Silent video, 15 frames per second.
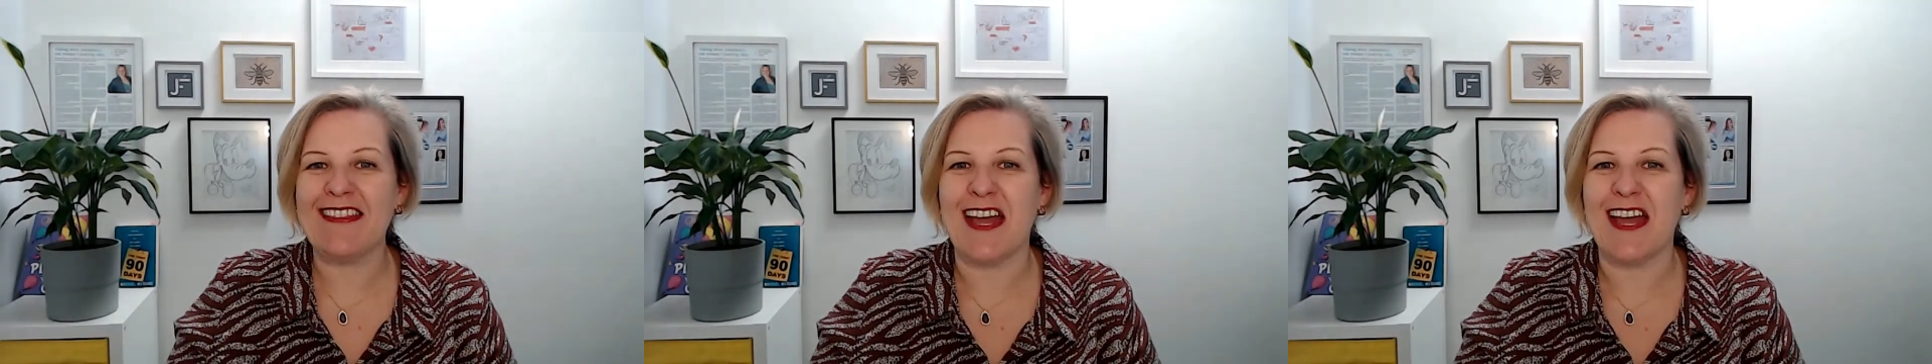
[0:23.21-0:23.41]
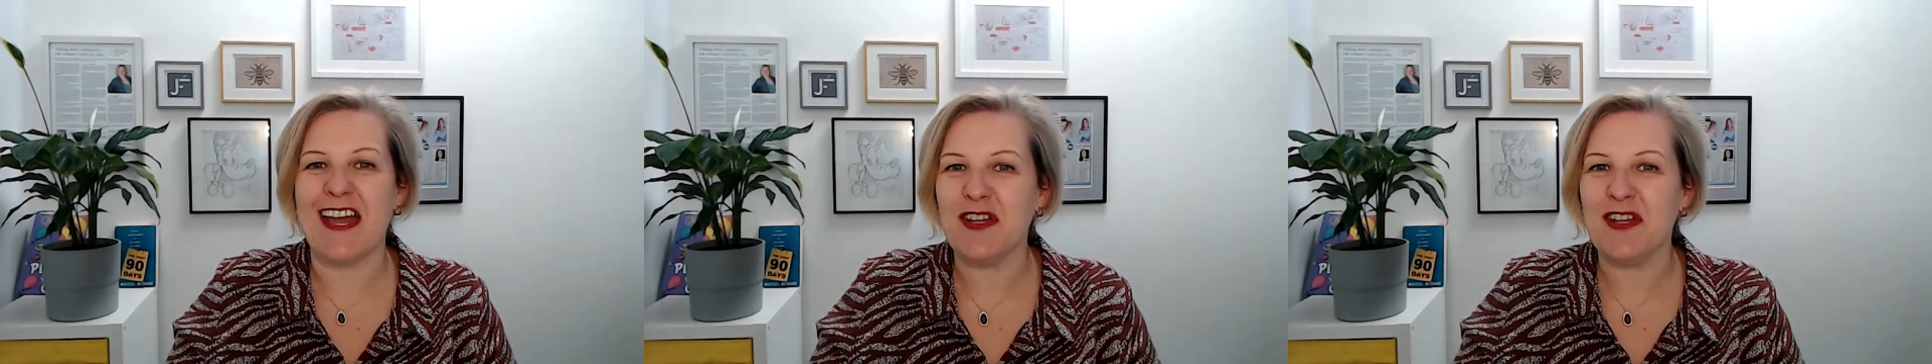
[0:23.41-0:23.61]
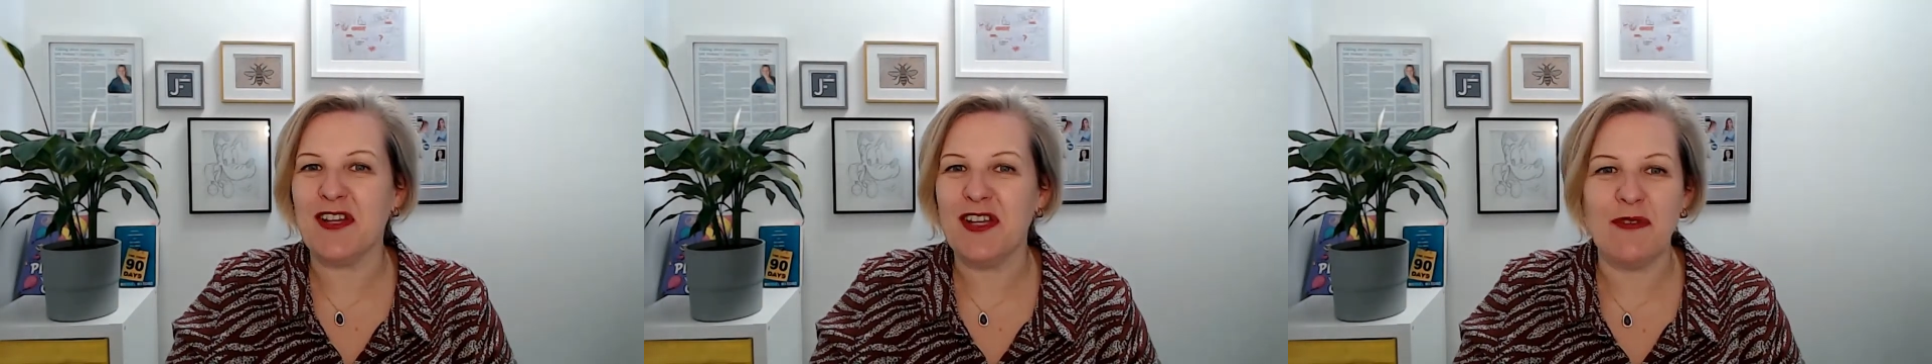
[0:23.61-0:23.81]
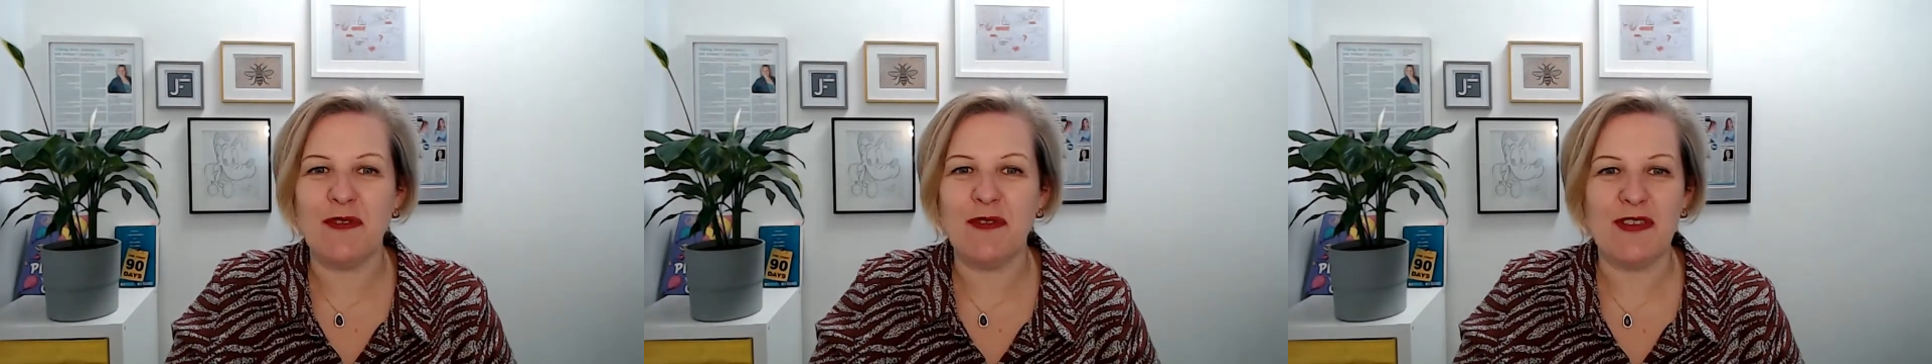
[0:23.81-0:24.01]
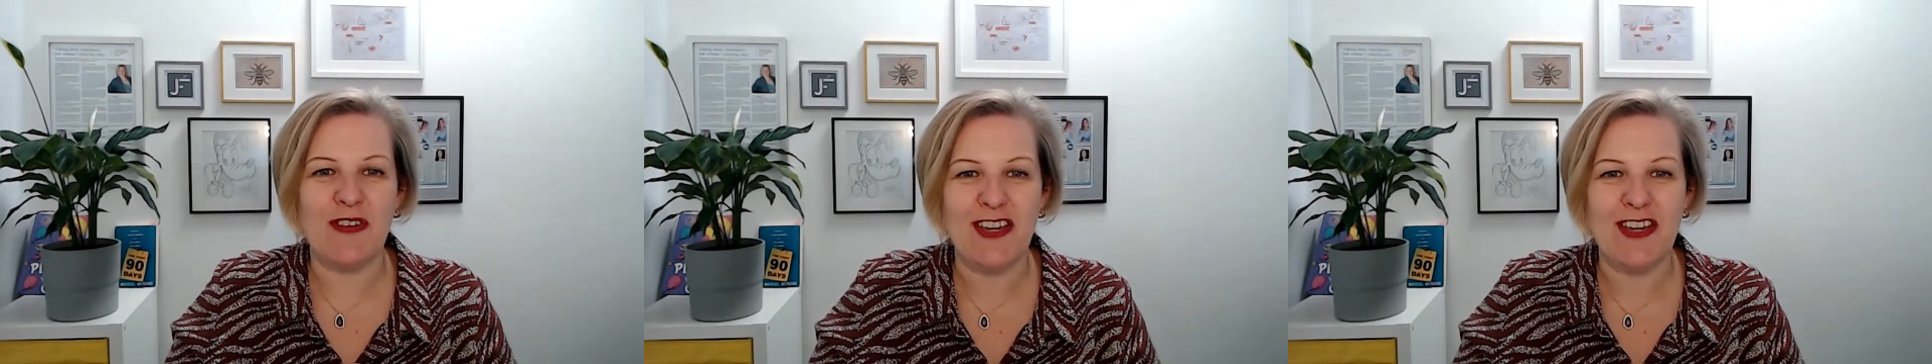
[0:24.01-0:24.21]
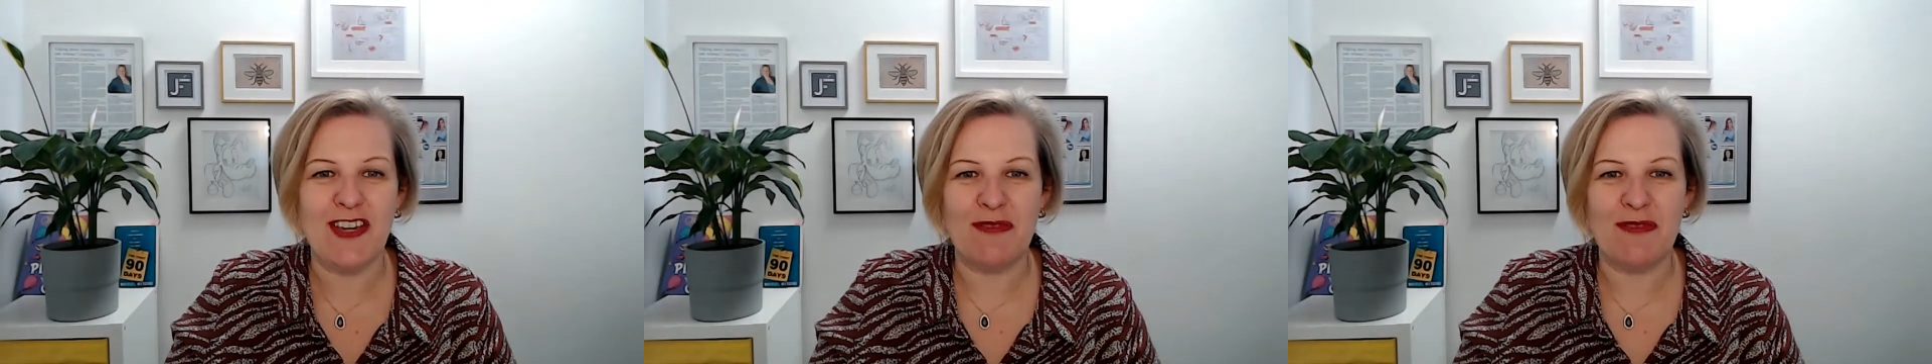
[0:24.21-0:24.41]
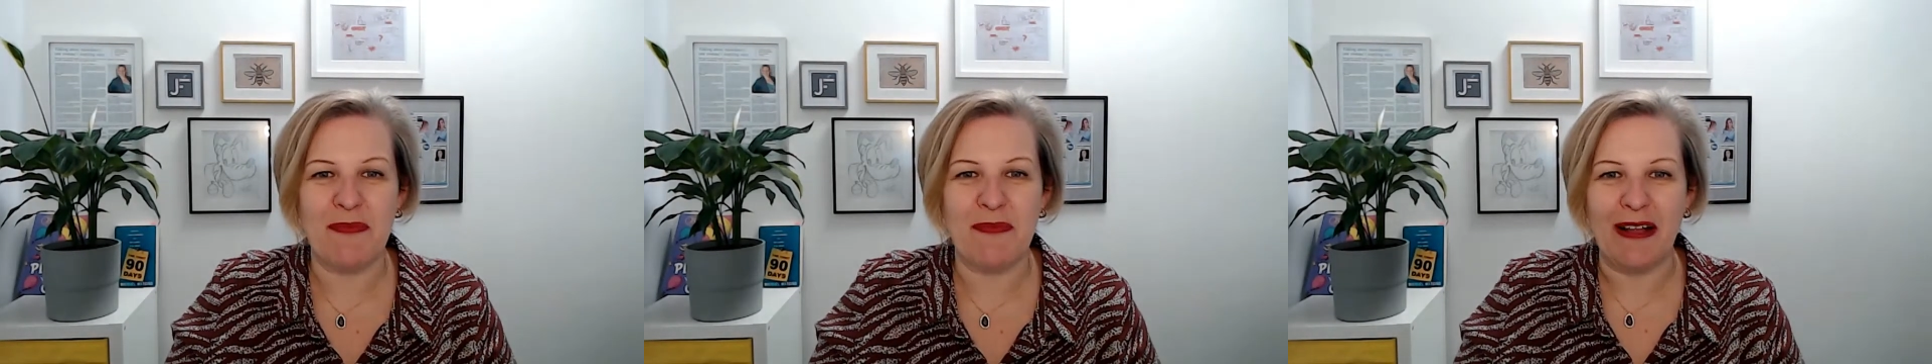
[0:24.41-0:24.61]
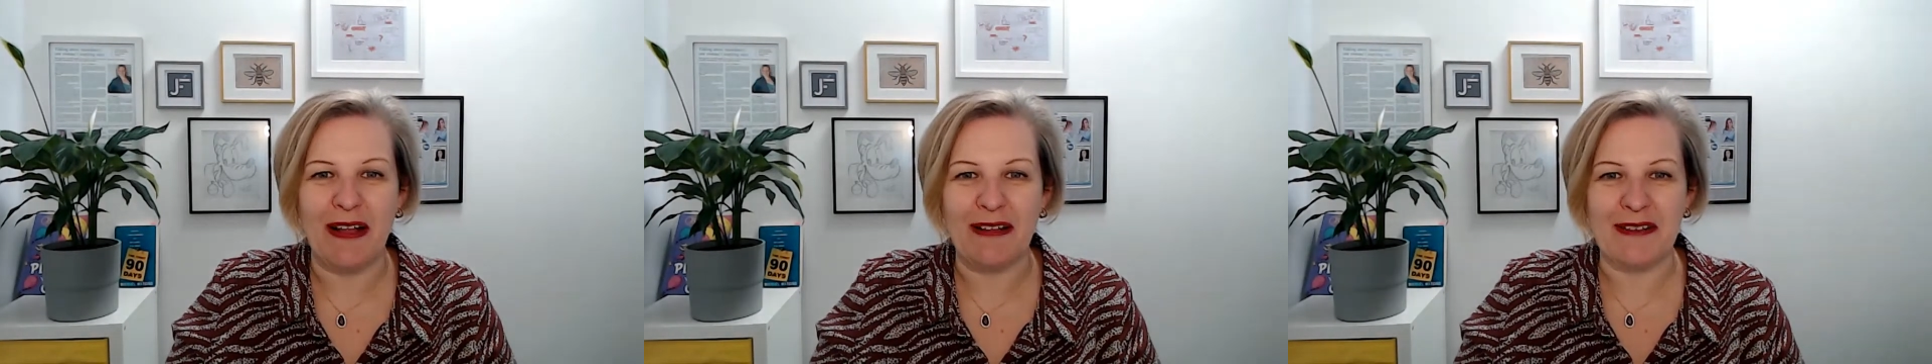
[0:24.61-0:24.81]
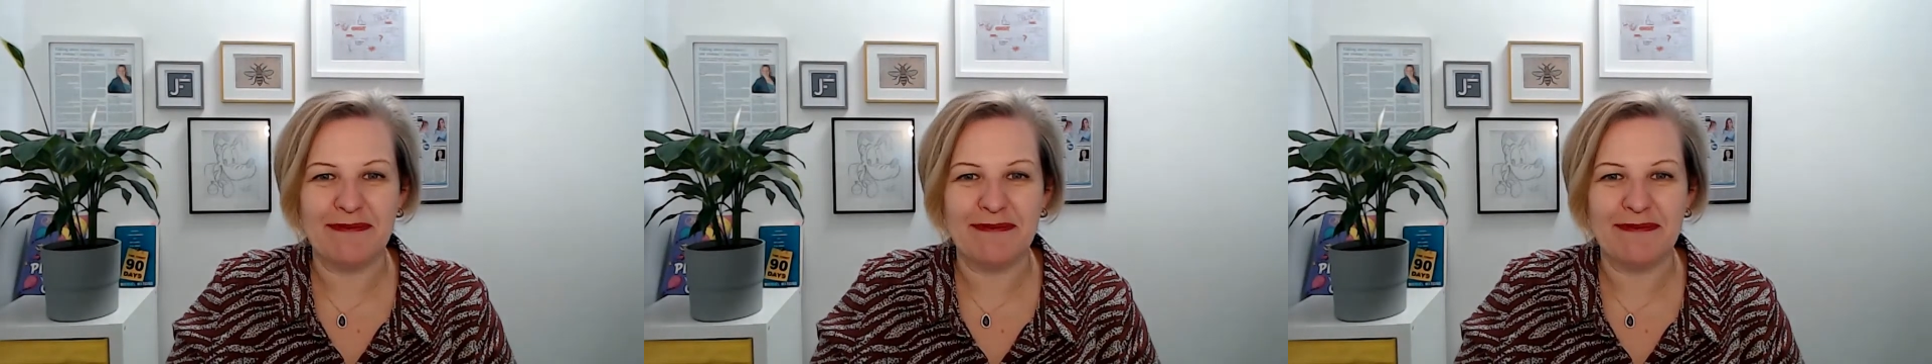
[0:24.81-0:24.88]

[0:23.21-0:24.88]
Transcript: that notification bell.